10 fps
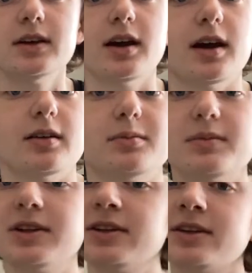Um,
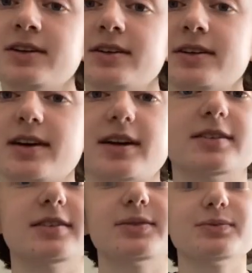
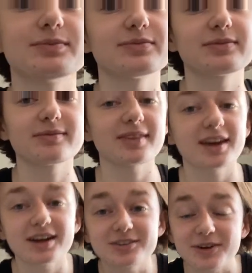and
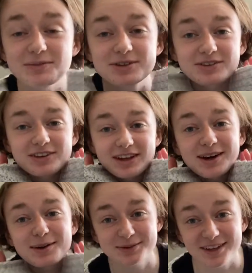I don't know. I'm just like
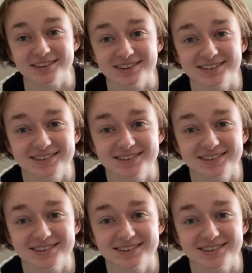obsessed.